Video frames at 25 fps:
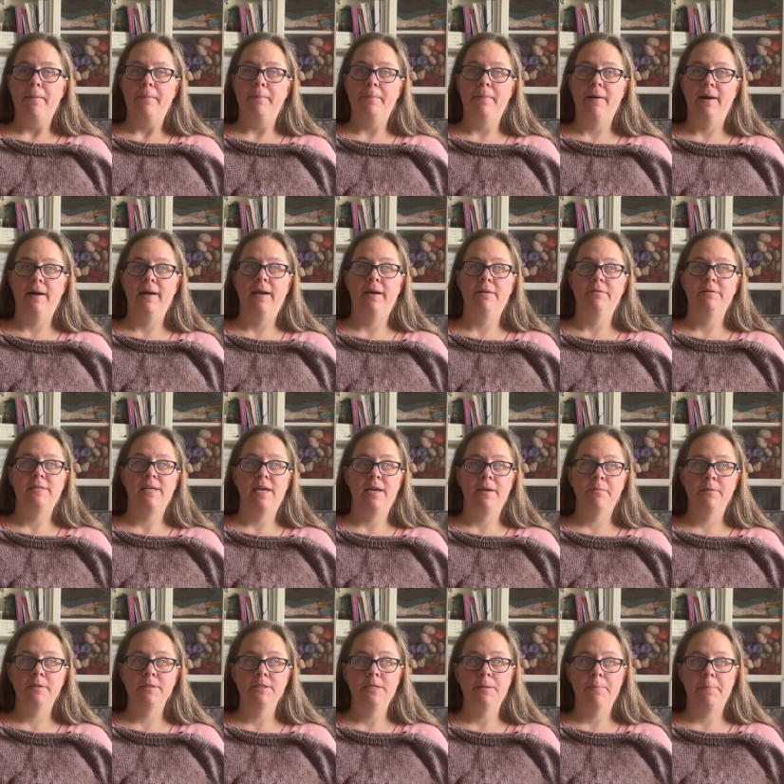but I was
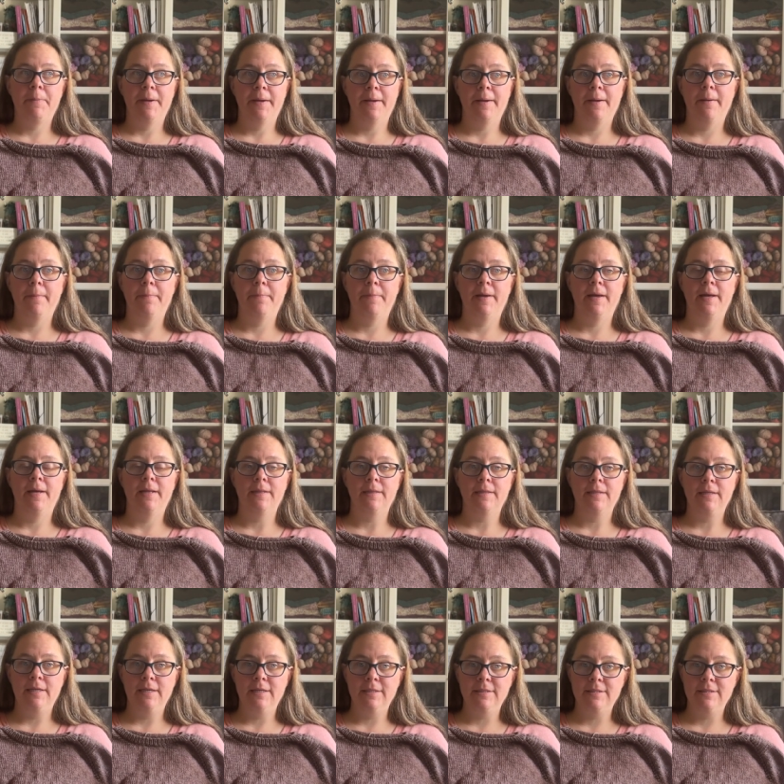able to pick up at
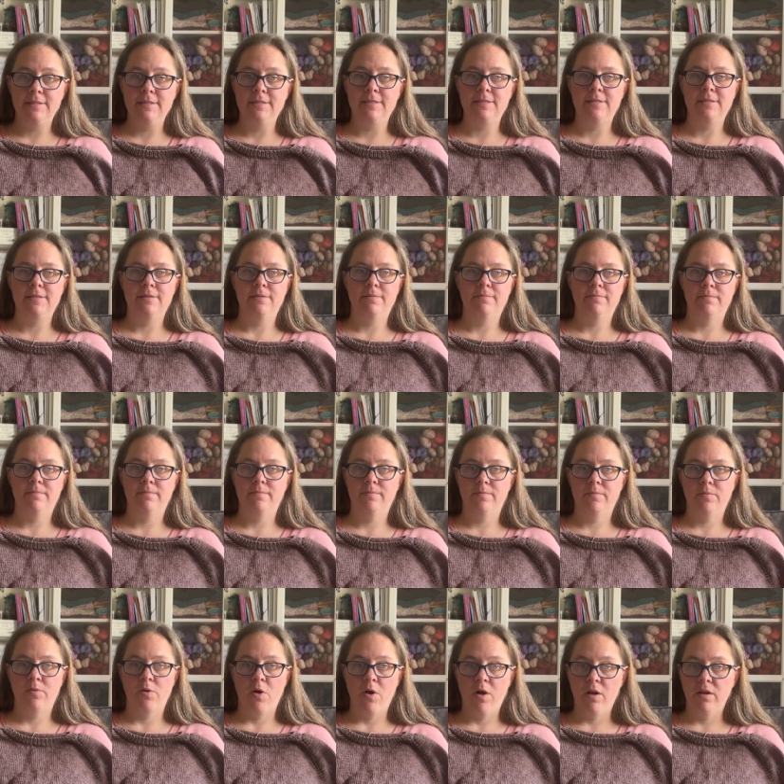least
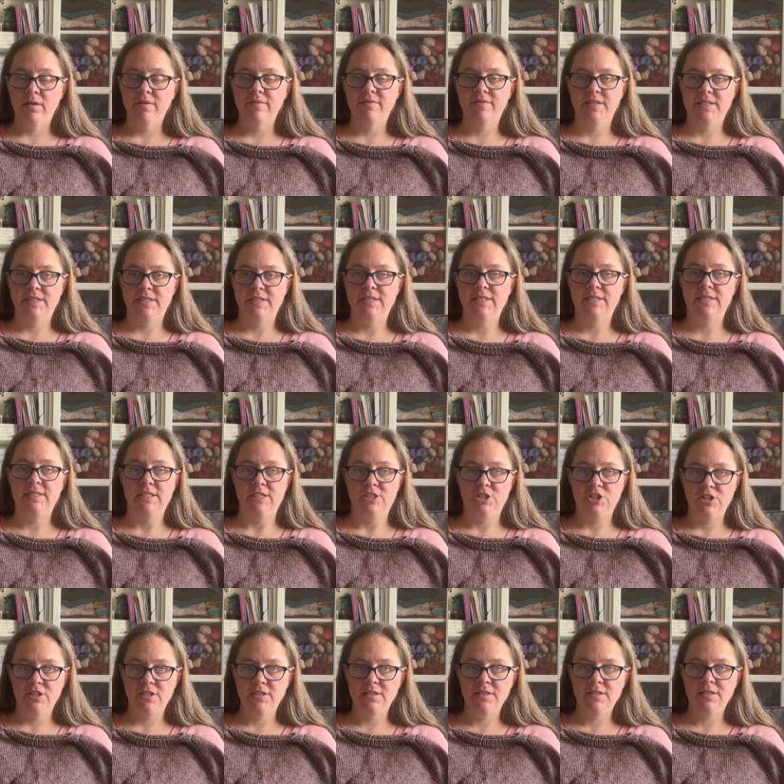all of the
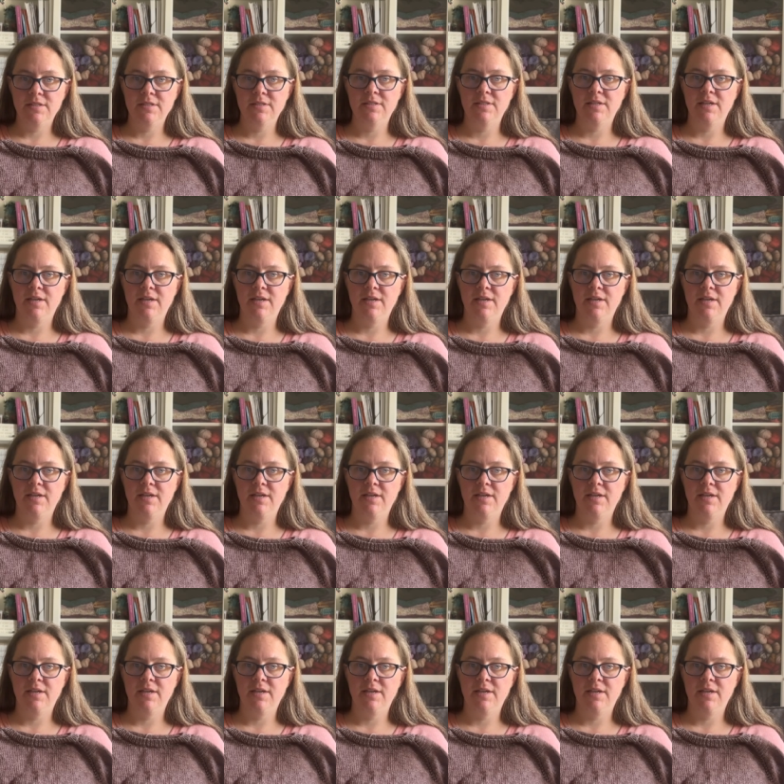stitches.